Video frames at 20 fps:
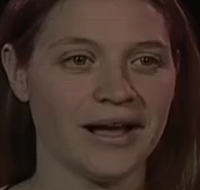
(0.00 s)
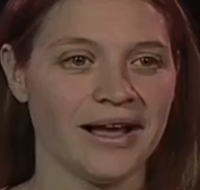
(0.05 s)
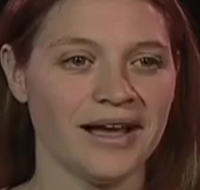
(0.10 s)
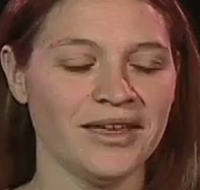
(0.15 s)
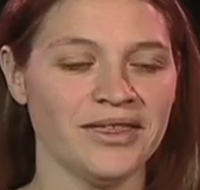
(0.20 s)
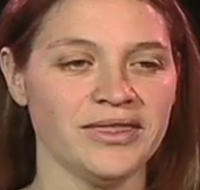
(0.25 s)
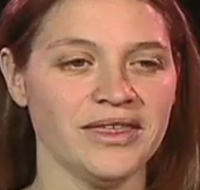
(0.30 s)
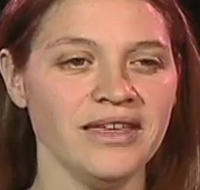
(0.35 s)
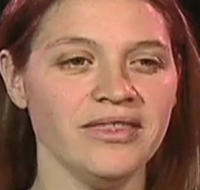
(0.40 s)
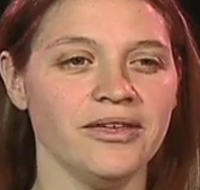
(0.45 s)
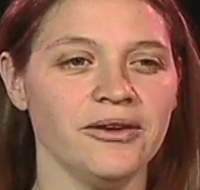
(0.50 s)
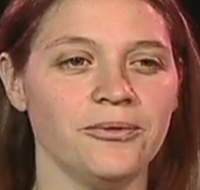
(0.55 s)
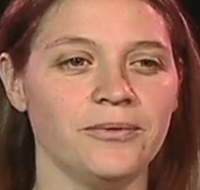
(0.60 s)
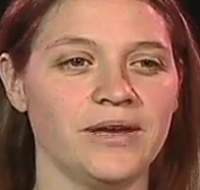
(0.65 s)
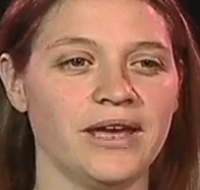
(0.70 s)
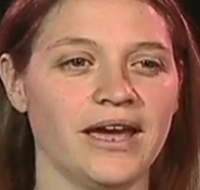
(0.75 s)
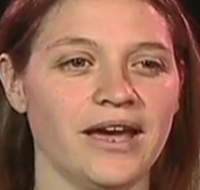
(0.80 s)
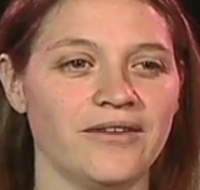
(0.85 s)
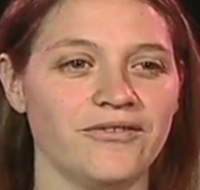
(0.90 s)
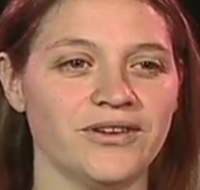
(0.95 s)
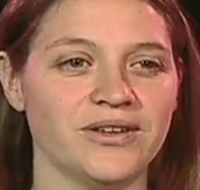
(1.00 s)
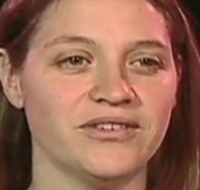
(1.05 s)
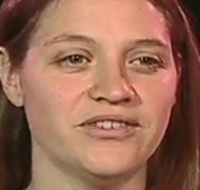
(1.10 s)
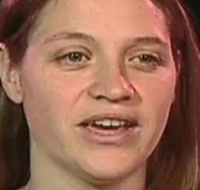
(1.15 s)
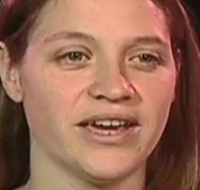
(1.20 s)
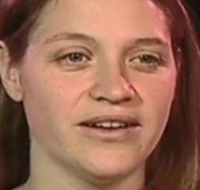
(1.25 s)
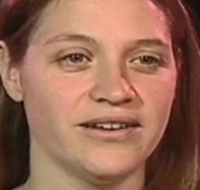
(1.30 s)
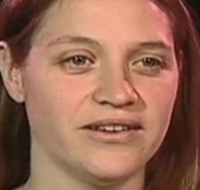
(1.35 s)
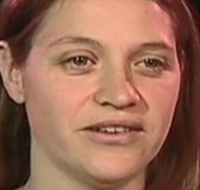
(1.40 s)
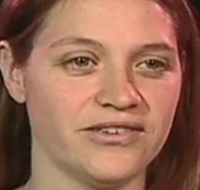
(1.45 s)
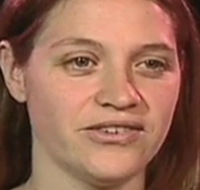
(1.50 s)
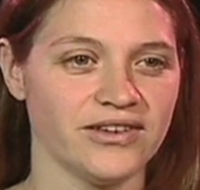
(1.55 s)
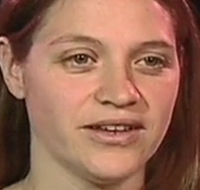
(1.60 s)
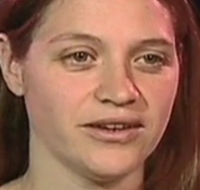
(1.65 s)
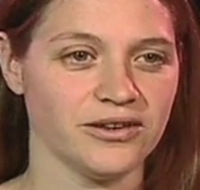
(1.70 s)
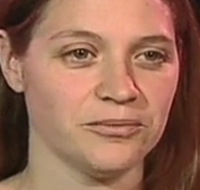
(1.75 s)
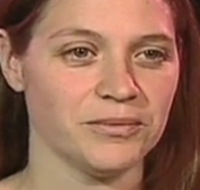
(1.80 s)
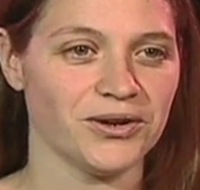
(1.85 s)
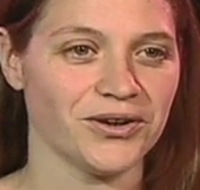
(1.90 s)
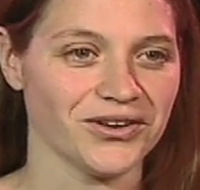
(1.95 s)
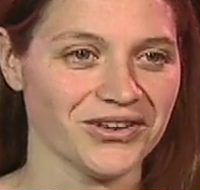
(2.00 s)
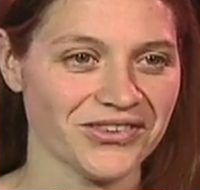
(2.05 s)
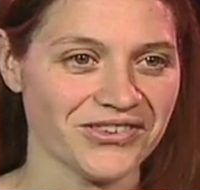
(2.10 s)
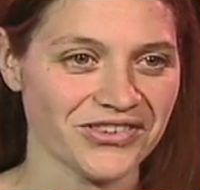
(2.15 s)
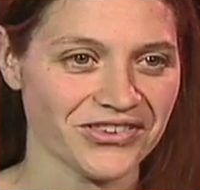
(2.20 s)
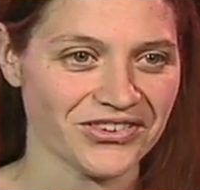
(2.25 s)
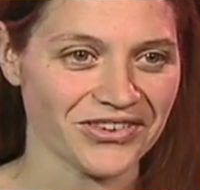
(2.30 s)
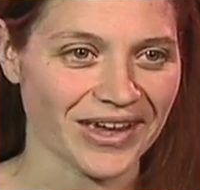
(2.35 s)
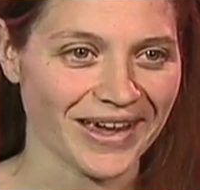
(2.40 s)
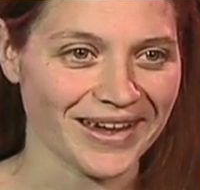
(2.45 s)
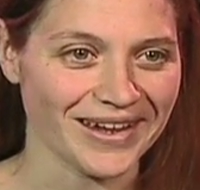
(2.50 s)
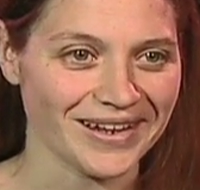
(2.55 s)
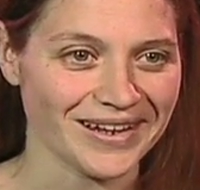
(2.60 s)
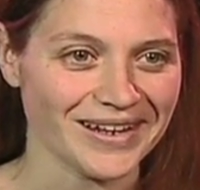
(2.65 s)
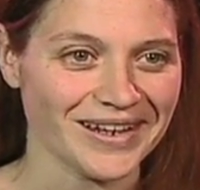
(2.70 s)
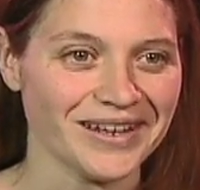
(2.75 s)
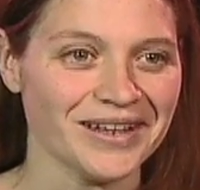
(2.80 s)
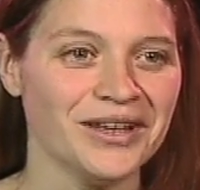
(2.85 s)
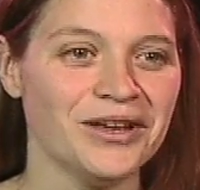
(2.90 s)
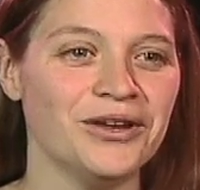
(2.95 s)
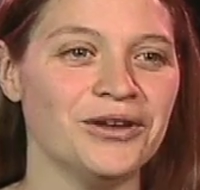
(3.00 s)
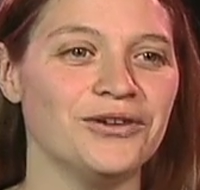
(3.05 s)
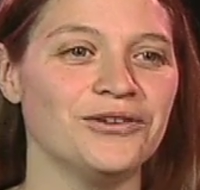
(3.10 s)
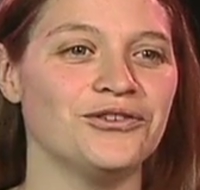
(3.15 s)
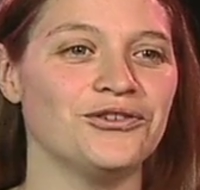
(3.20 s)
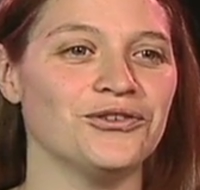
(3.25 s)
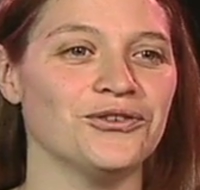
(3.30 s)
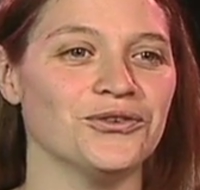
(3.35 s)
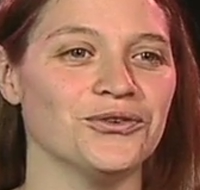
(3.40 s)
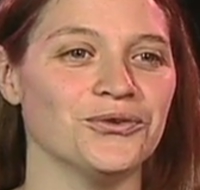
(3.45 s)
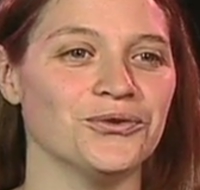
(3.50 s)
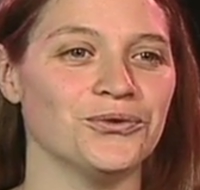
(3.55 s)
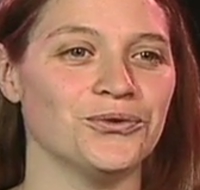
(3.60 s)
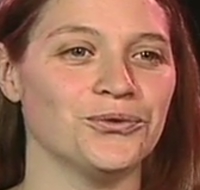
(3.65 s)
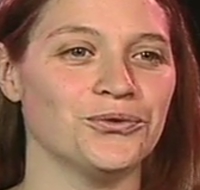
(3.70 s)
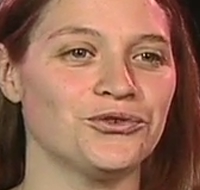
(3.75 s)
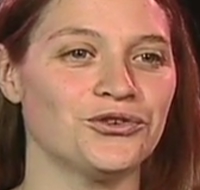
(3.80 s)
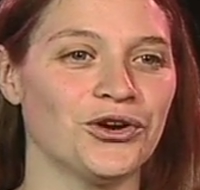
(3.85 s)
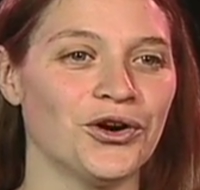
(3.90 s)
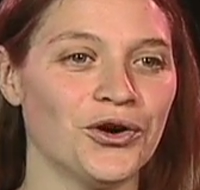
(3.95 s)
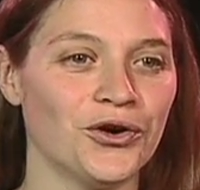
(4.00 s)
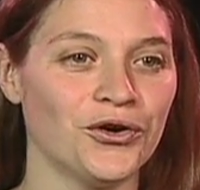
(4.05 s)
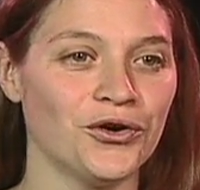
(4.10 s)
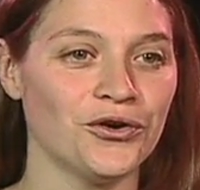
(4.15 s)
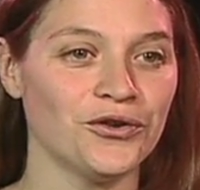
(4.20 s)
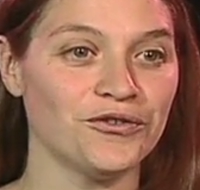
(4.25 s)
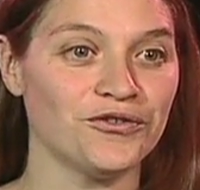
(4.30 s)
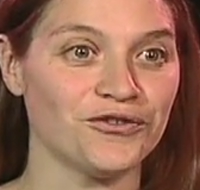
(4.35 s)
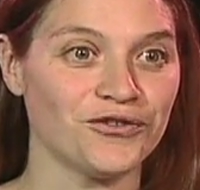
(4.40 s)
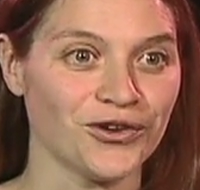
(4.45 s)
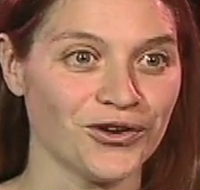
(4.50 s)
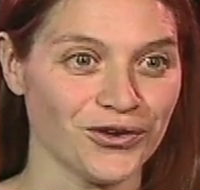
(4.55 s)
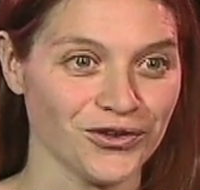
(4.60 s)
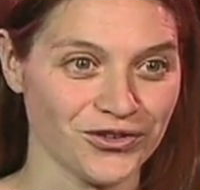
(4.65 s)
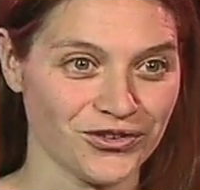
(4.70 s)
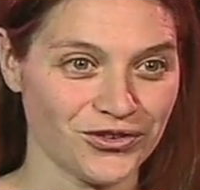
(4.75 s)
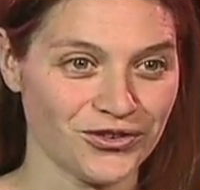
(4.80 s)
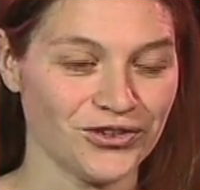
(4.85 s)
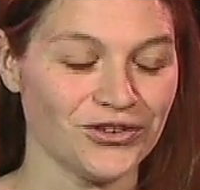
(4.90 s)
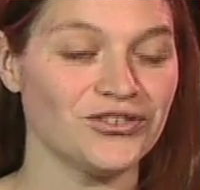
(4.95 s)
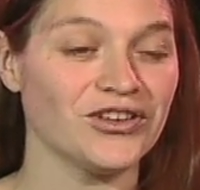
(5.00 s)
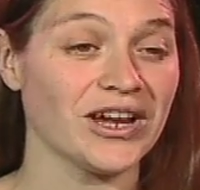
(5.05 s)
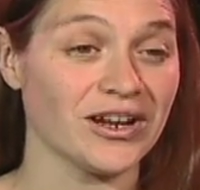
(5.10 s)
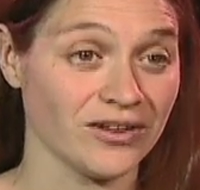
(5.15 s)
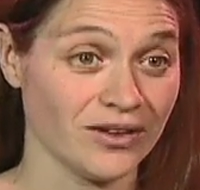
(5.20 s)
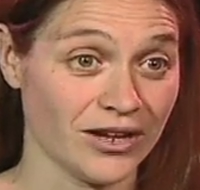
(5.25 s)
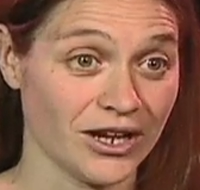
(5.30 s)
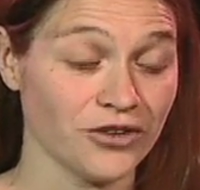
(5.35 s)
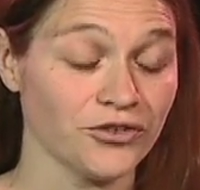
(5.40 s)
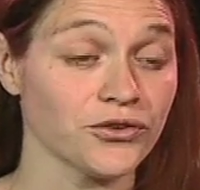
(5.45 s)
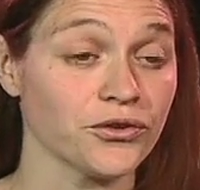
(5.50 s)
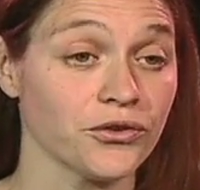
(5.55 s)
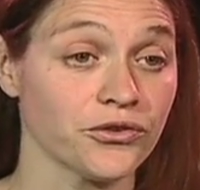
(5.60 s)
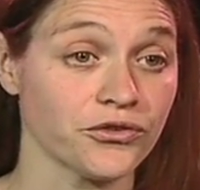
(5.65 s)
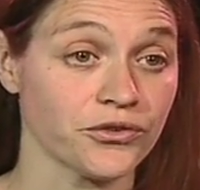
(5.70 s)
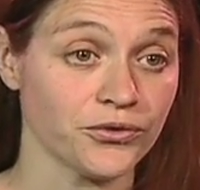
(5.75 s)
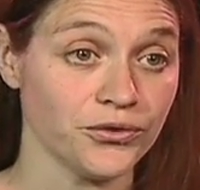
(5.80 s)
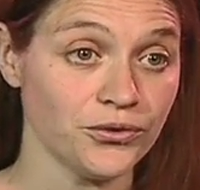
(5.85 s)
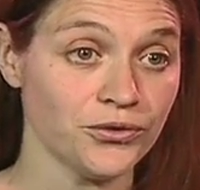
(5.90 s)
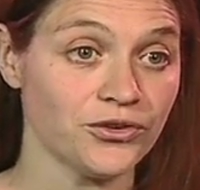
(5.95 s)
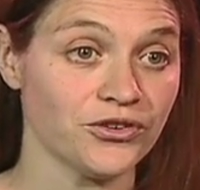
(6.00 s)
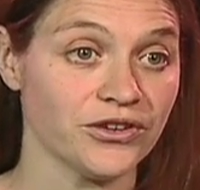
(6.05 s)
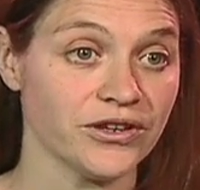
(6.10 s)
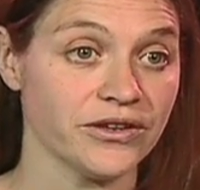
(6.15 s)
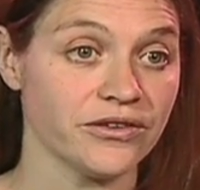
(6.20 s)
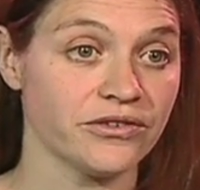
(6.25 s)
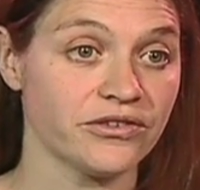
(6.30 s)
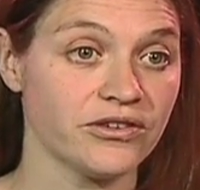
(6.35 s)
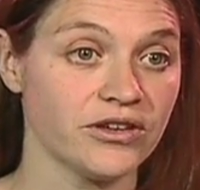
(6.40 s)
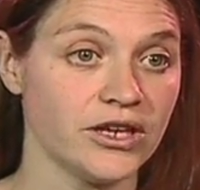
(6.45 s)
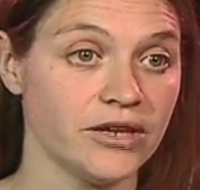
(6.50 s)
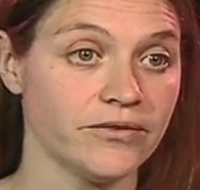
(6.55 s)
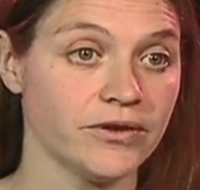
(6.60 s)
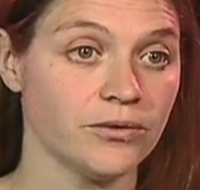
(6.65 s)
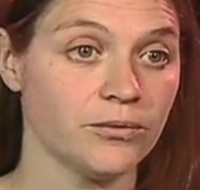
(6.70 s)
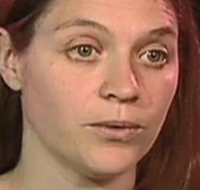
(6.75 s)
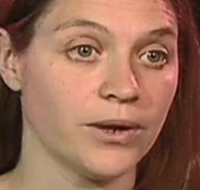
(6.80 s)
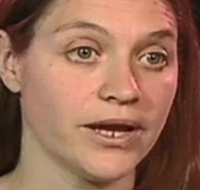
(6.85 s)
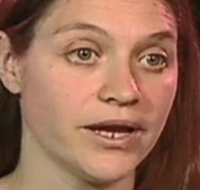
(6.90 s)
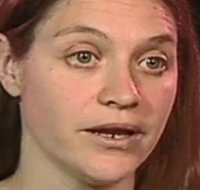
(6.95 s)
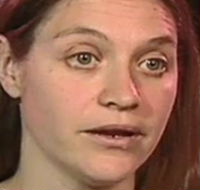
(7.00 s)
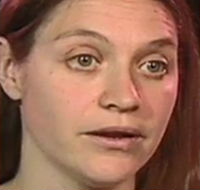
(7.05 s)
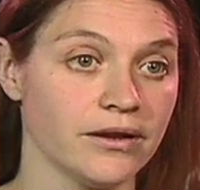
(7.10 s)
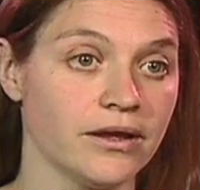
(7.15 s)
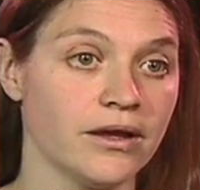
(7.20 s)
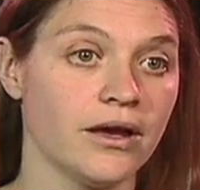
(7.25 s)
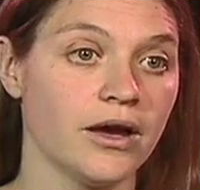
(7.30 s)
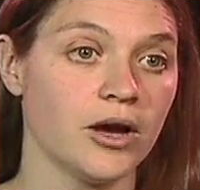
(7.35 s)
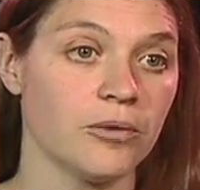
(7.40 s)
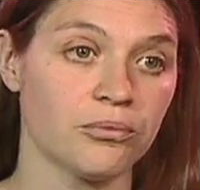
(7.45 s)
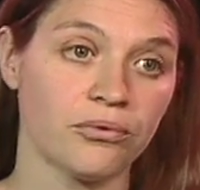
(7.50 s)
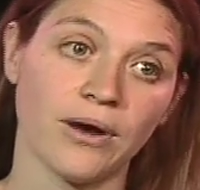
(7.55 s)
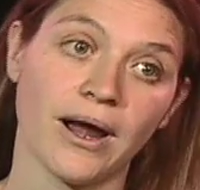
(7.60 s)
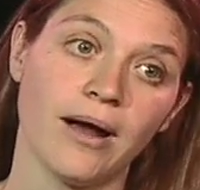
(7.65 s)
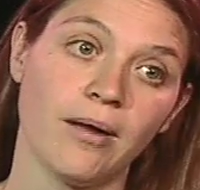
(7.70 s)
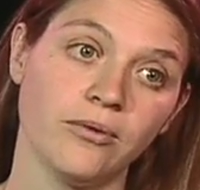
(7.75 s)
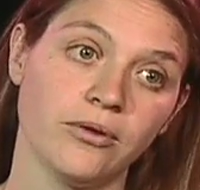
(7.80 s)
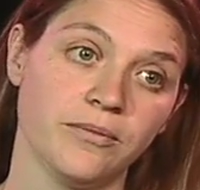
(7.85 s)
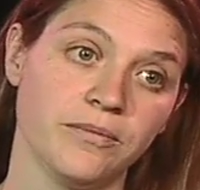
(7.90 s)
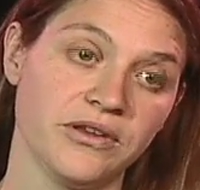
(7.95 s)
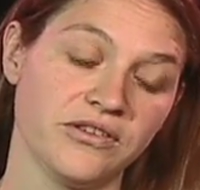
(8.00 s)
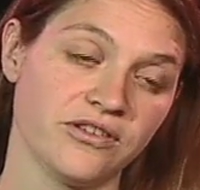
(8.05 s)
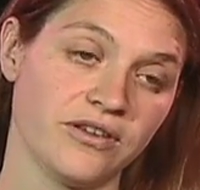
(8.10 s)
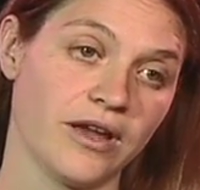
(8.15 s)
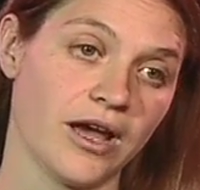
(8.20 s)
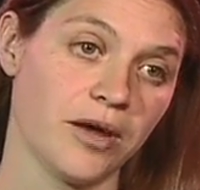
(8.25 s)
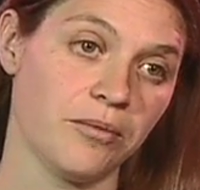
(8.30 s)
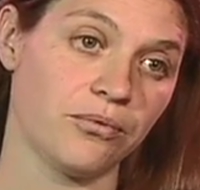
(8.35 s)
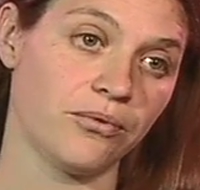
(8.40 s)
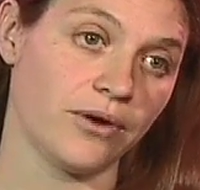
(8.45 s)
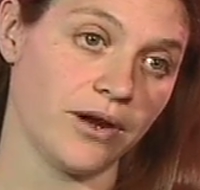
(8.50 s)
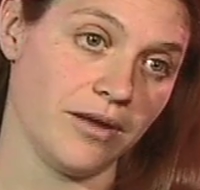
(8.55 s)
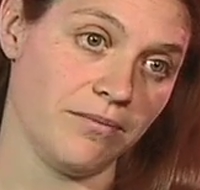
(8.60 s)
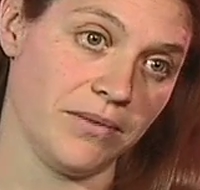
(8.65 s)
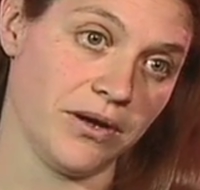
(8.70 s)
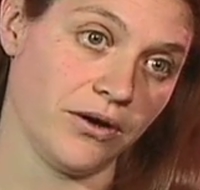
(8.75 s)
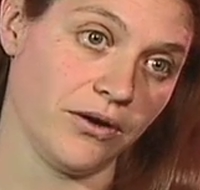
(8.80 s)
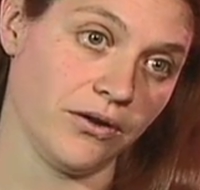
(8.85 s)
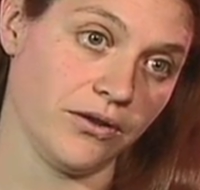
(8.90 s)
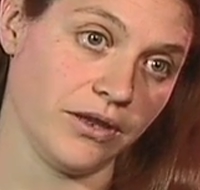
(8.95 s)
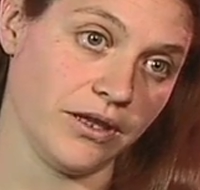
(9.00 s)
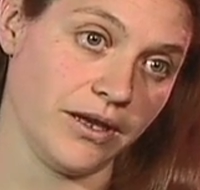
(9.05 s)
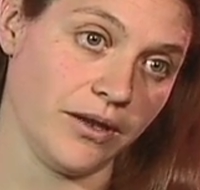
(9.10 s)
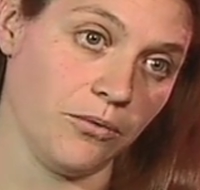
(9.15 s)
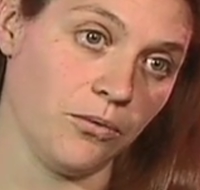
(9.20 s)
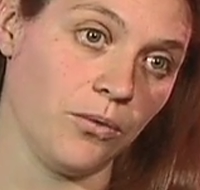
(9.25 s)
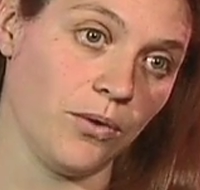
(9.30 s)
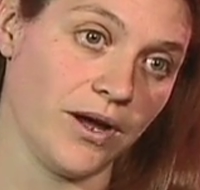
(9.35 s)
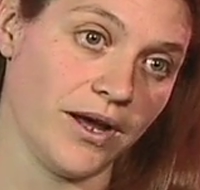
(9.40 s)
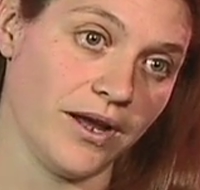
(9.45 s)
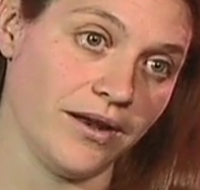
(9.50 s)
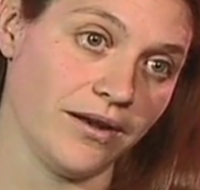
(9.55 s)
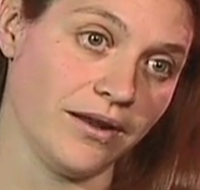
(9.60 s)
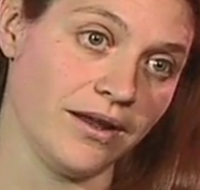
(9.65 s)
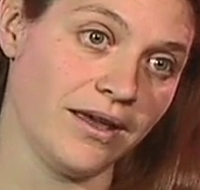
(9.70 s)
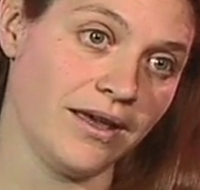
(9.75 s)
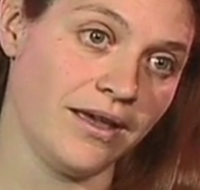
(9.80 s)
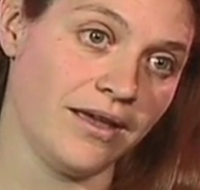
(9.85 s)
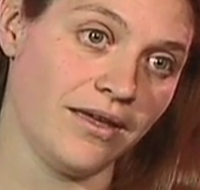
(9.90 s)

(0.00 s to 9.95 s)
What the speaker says: I think that we have a tendency in American society to turn first to technological solutions, even when a problem is not primarily one